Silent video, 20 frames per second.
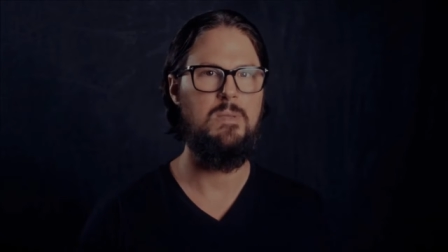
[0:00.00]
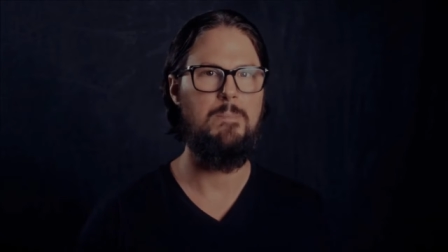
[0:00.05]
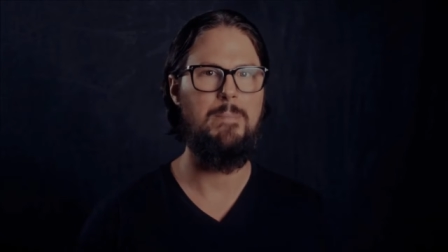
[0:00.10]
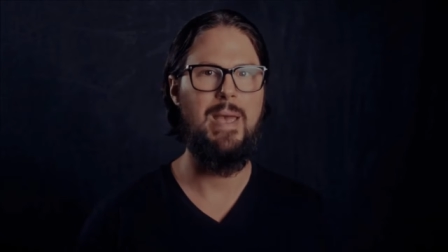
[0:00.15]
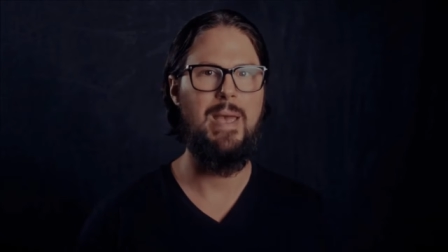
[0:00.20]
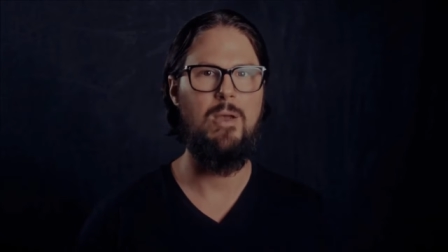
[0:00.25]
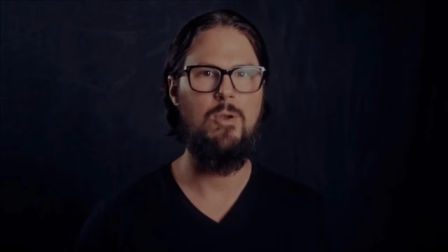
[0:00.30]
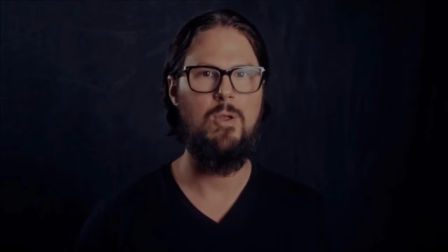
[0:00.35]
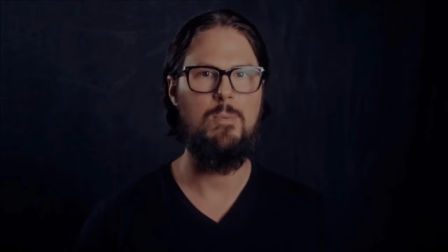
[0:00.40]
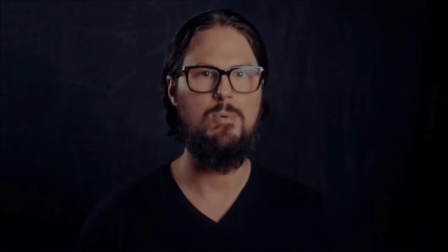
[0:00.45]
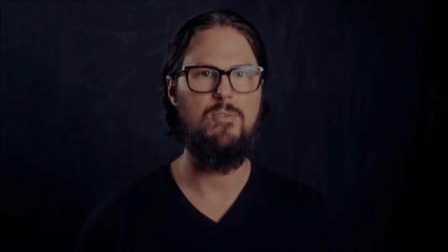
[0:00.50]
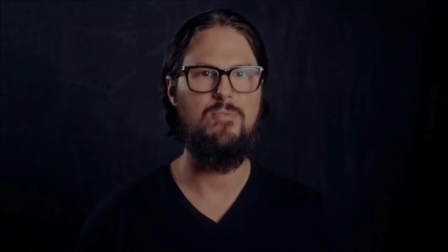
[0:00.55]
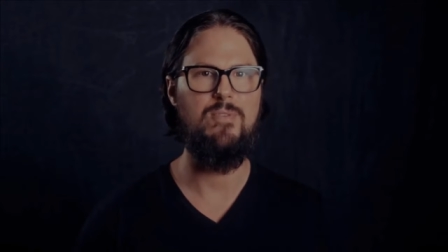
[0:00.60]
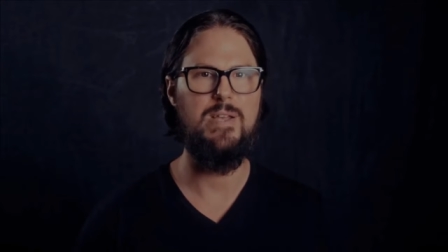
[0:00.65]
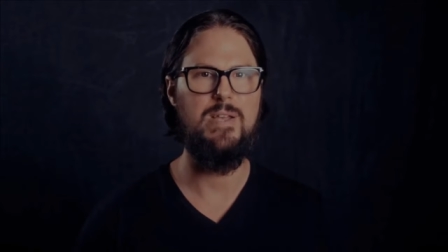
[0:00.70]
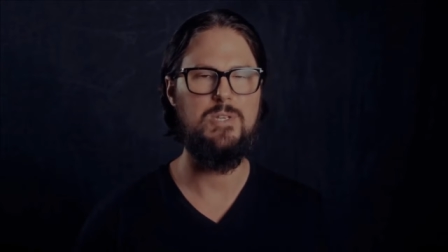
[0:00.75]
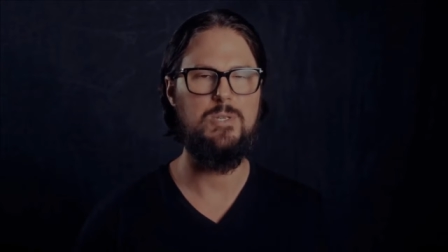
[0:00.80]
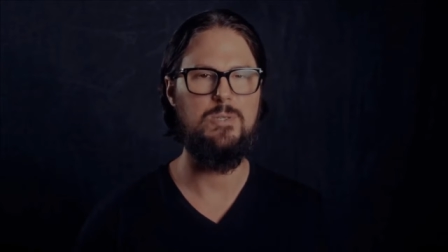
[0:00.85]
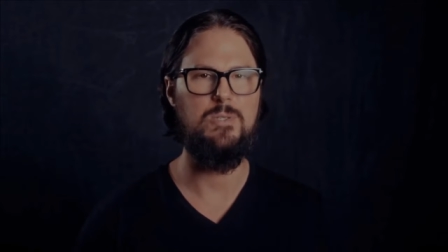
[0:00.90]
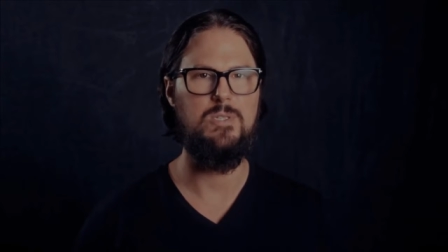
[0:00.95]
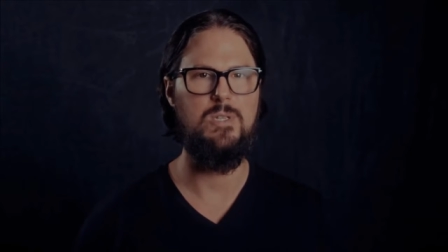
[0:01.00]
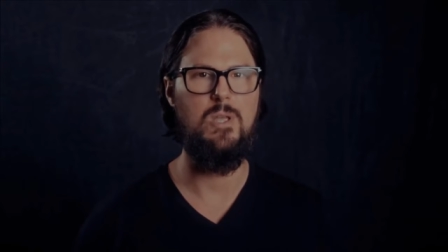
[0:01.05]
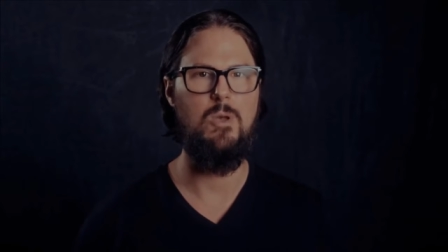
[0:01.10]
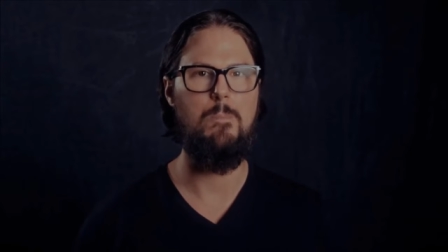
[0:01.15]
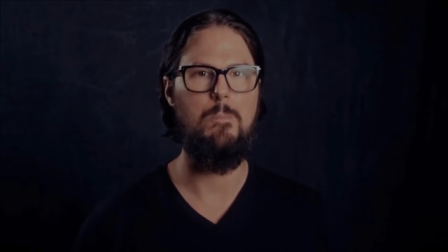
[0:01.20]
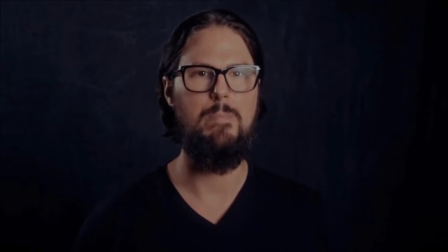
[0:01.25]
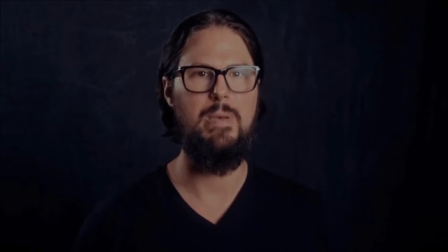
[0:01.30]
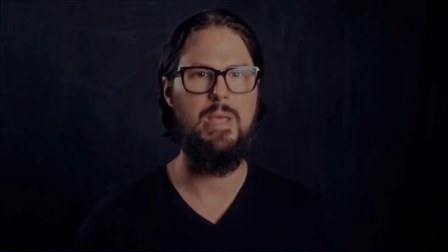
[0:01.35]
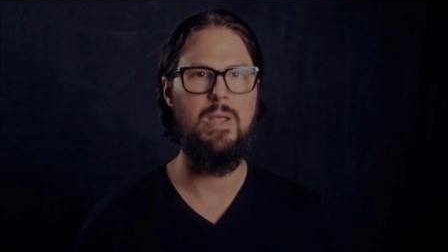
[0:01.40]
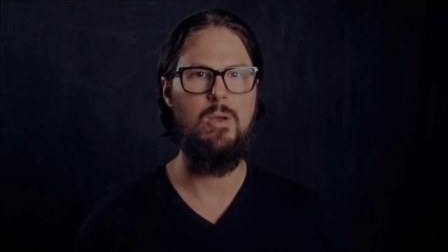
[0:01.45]
empowering professionals to
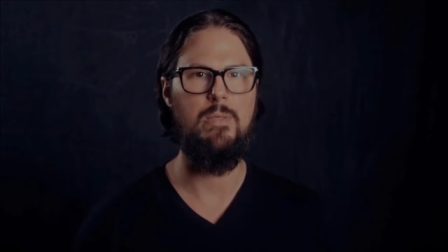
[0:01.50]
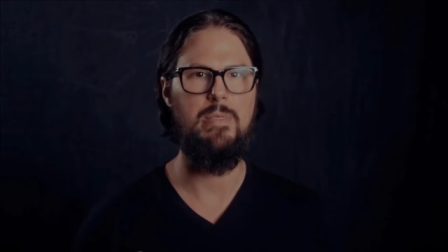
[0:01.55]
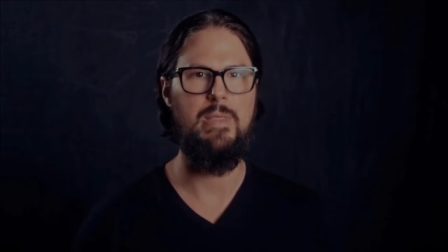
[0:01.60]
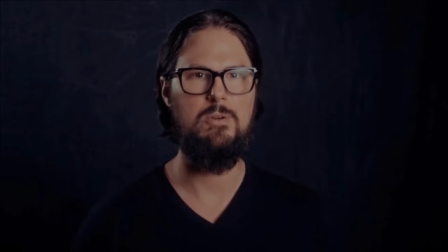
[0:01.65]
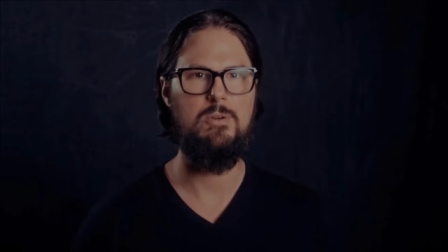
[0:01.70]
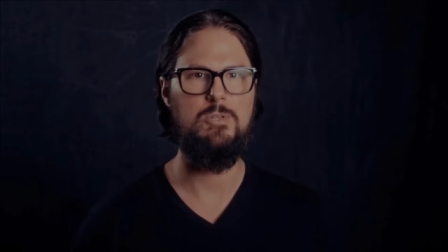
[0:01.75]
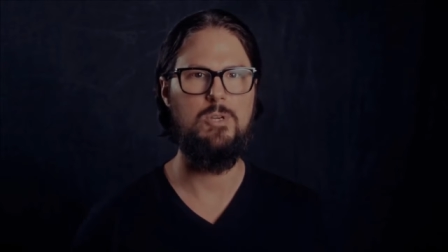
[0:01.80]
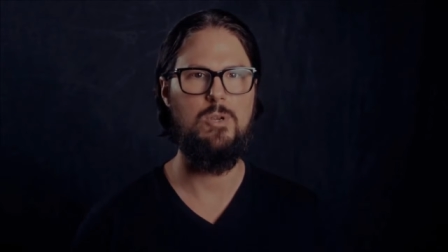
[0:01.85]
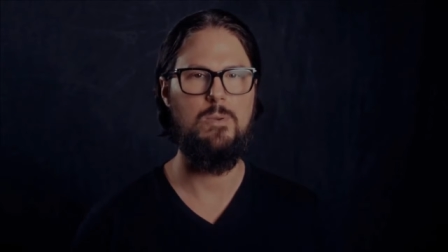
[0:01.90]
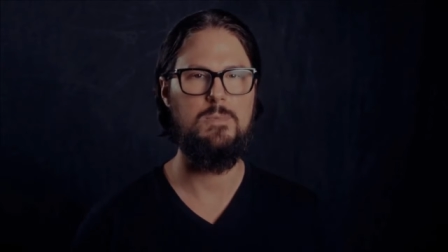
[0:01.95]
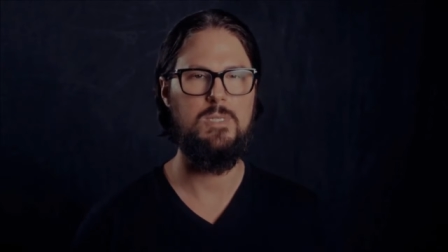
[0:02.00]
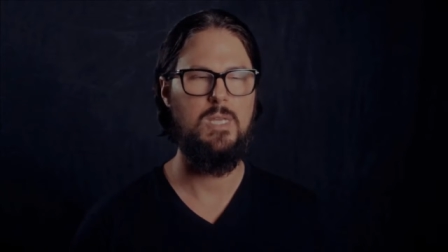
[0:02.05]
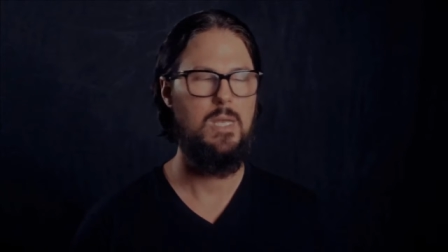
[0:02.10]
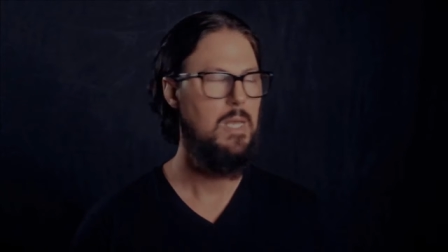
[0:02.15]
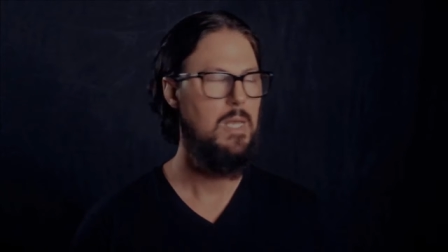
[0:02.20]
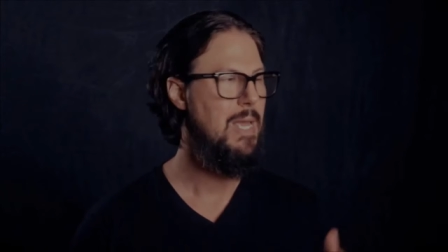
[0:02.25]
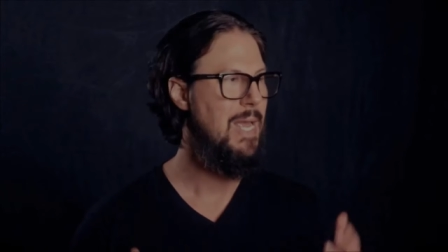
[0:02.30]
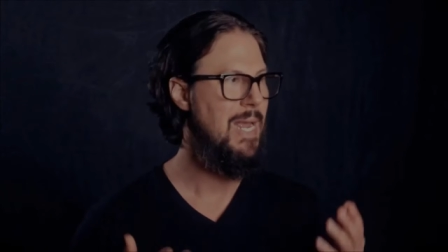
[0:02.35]
go big on their terms